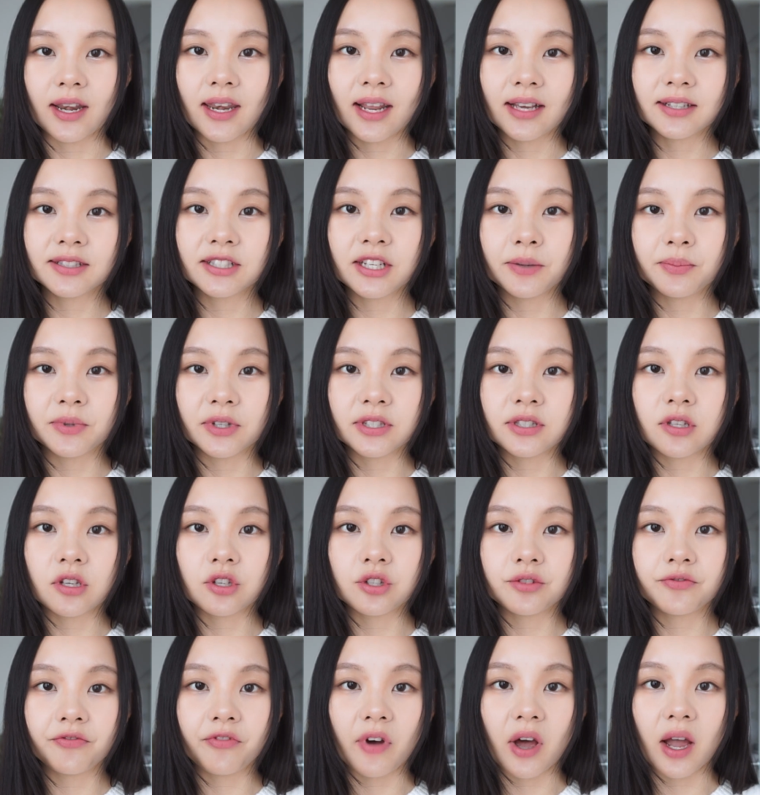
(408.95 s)
next up, this
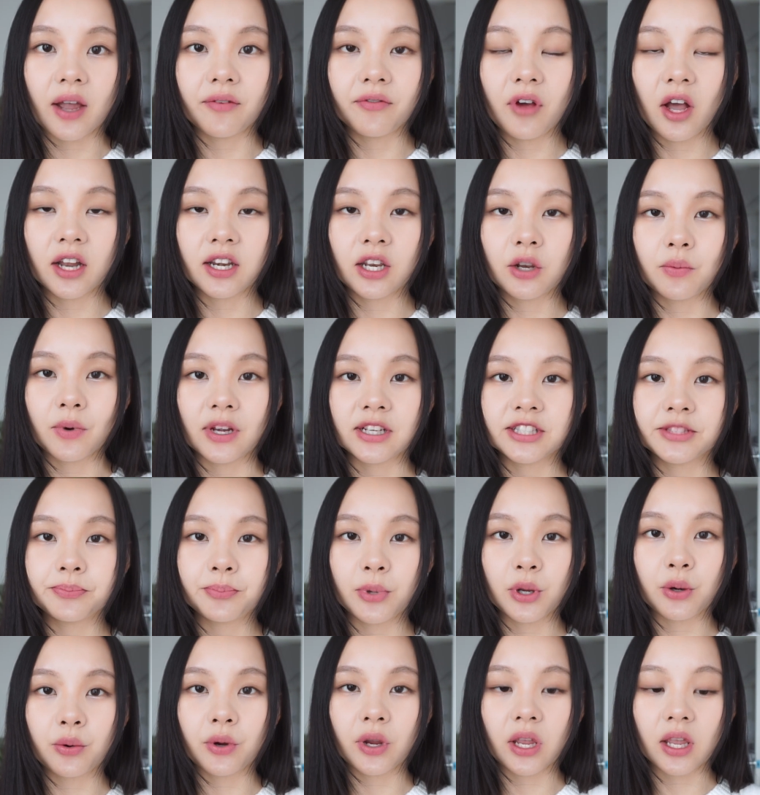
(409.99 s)
is 5 Honey
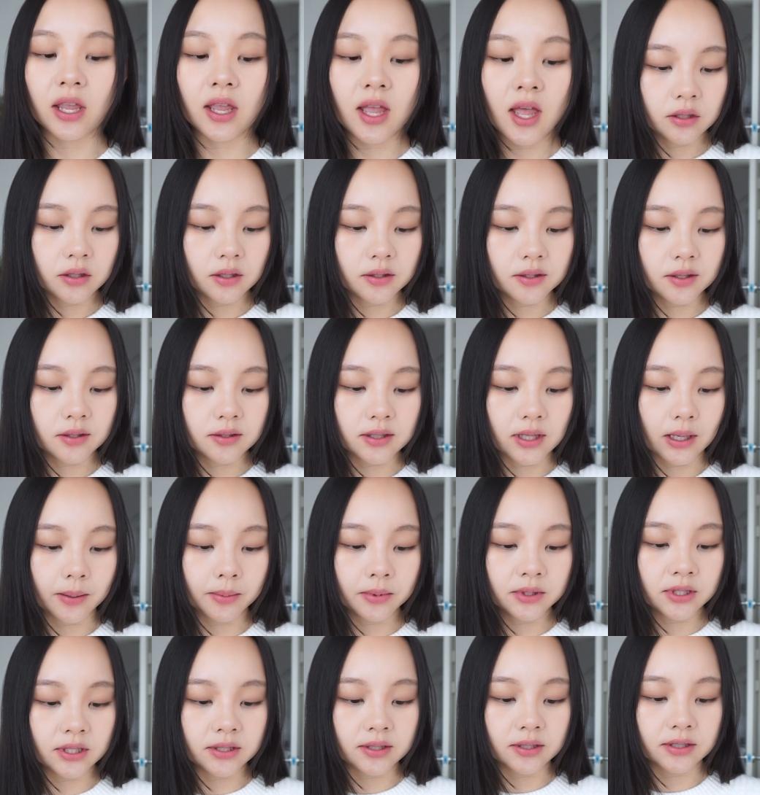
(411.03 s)
Raspberry. This is
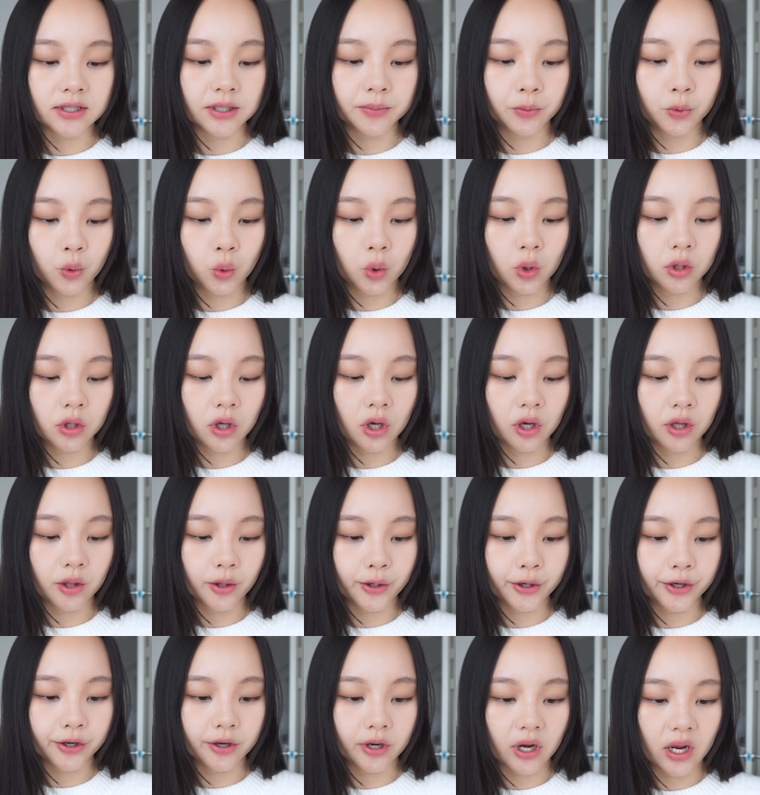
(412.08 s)
labeled as a deep cool
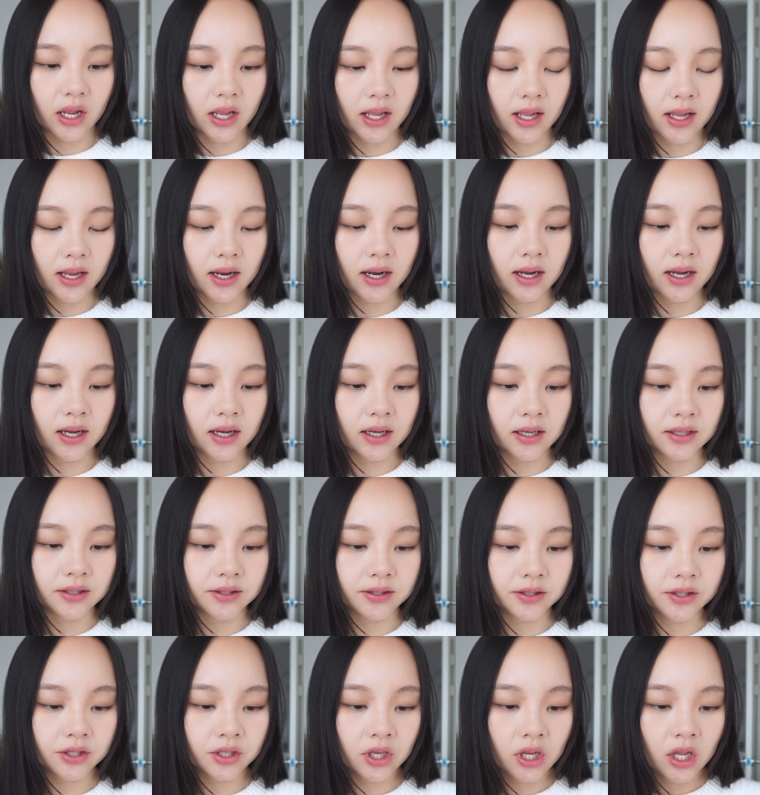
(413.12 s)
color
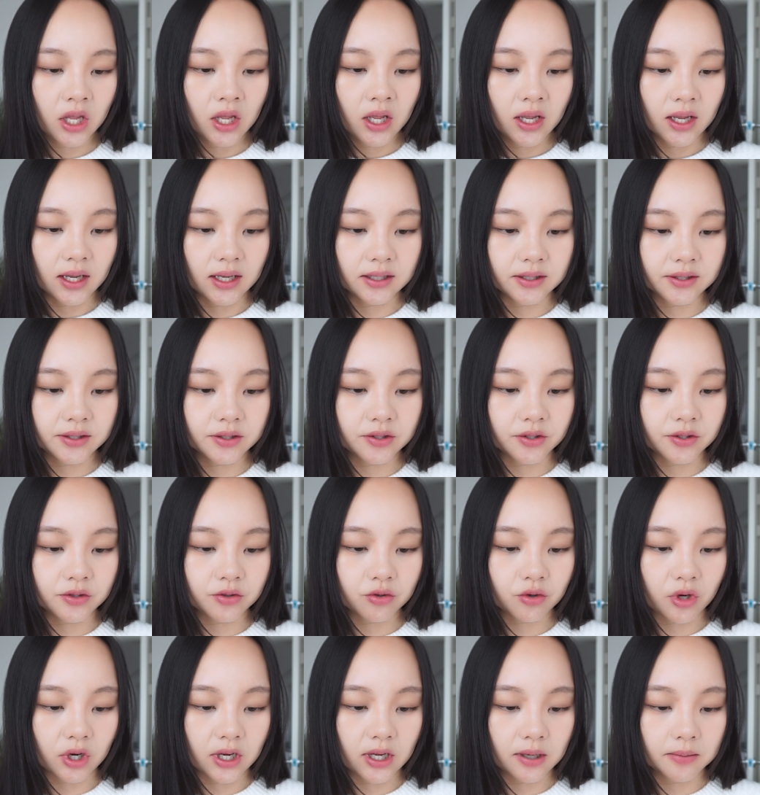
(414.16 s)
and it's
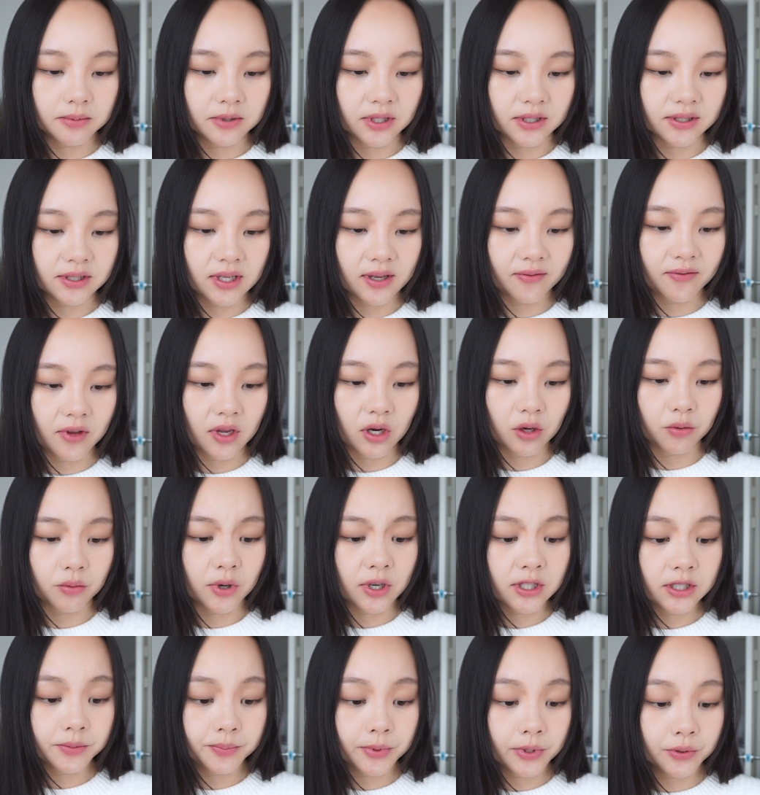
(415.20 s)
described as having a
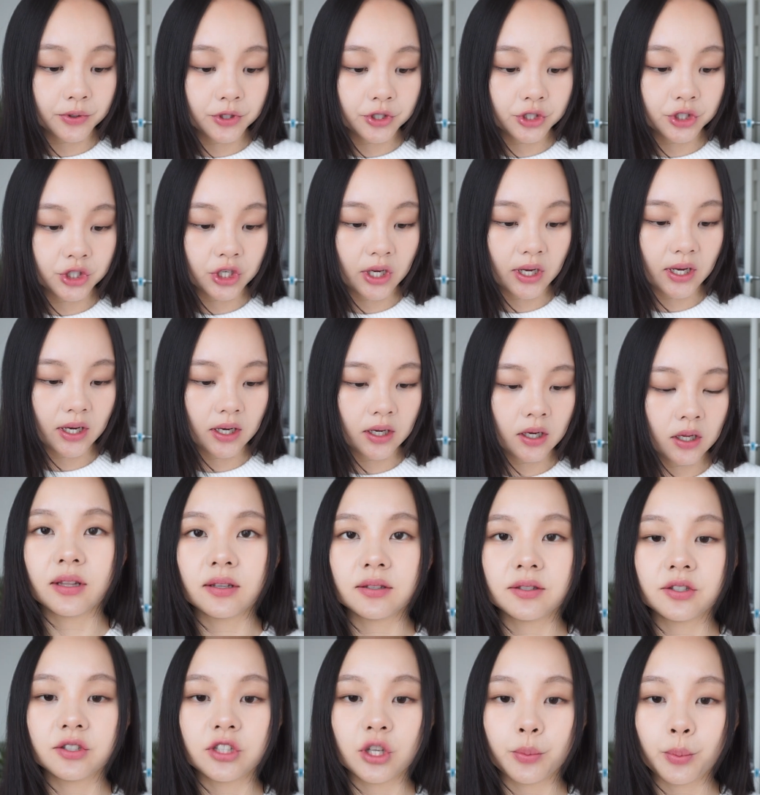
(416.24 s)
raspberry shade.
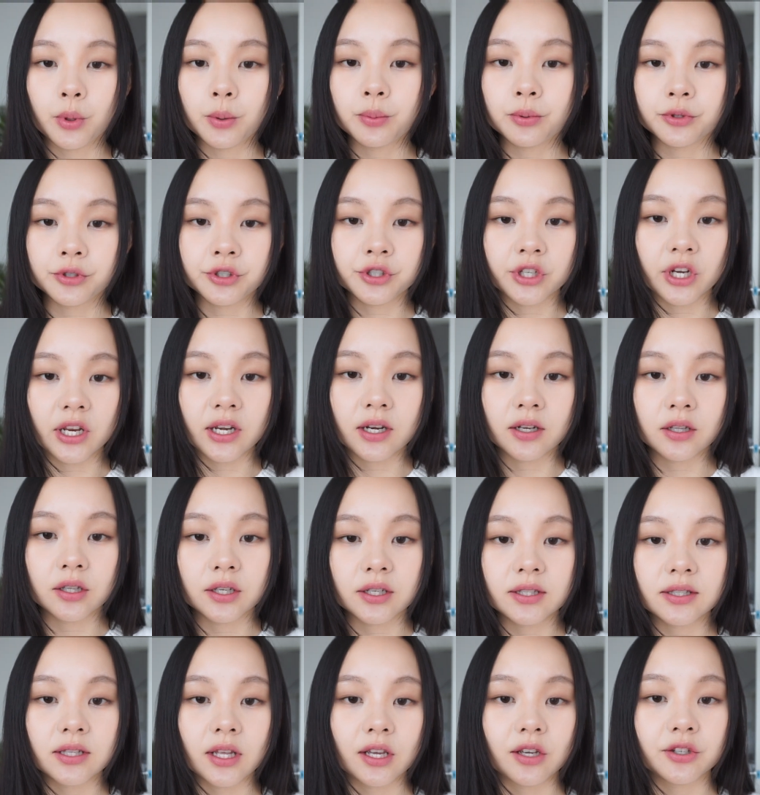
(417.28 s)
This is a purple shade and it
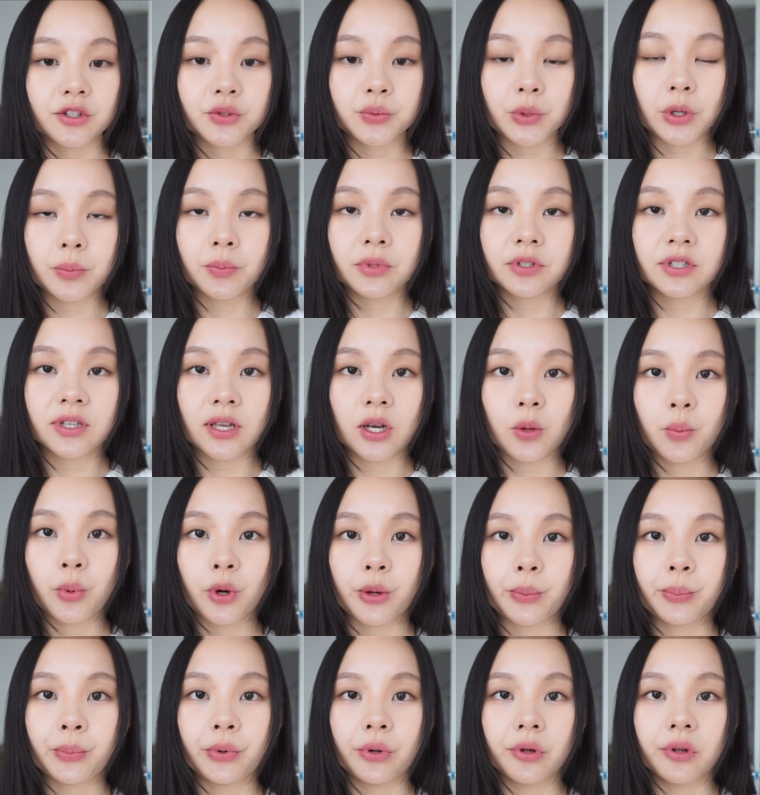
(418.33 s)
looks like a sweet potato
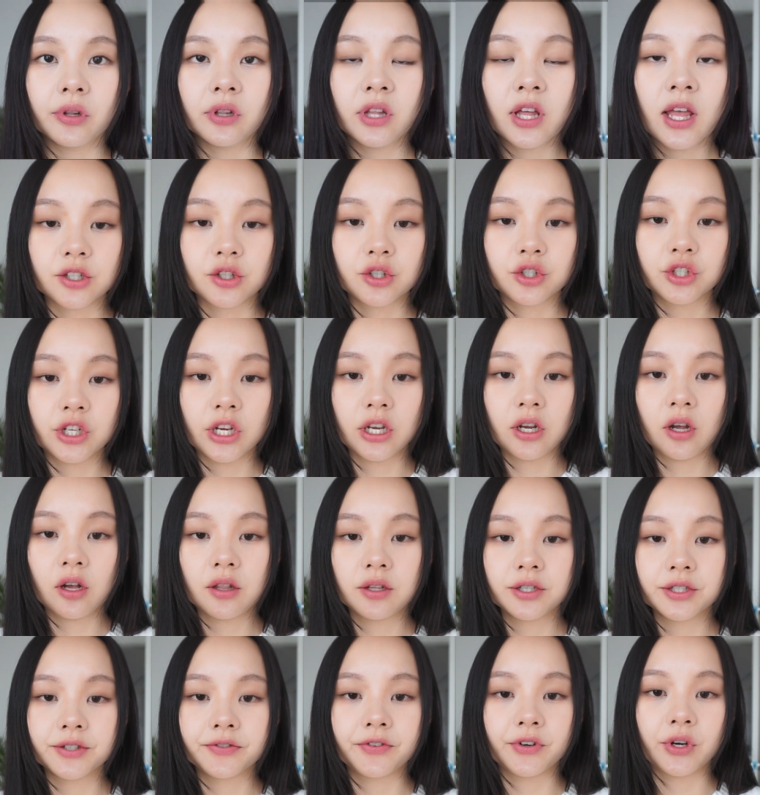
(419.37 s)
purple. The shade color
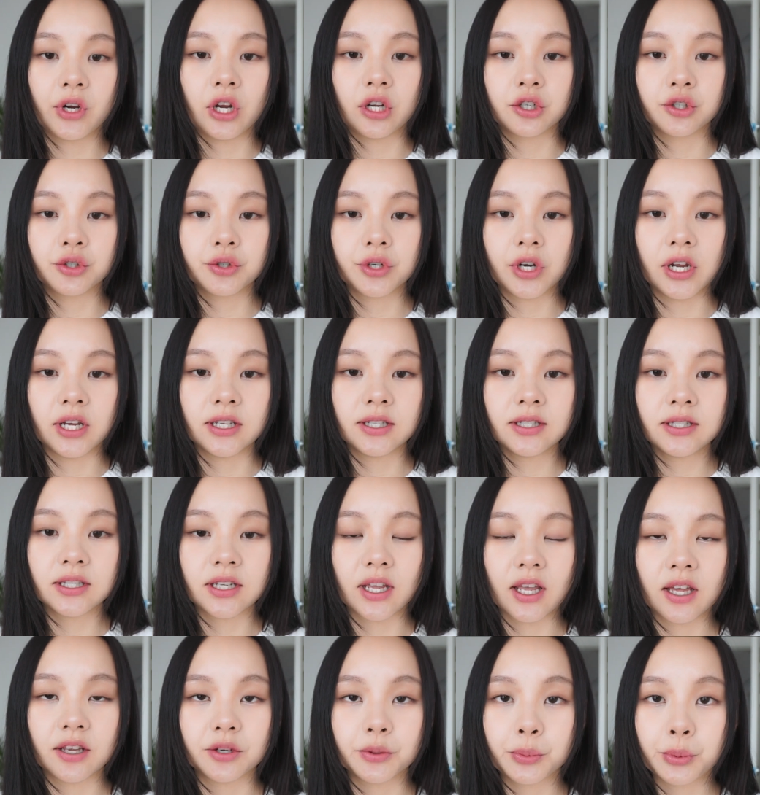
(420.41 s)
is very on trend
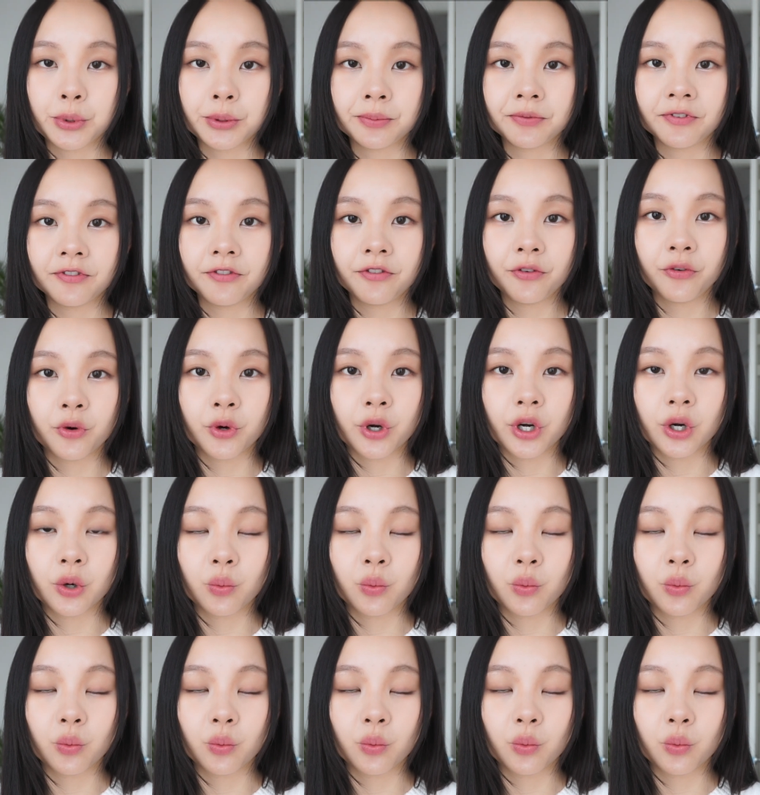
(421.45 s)
and perfect for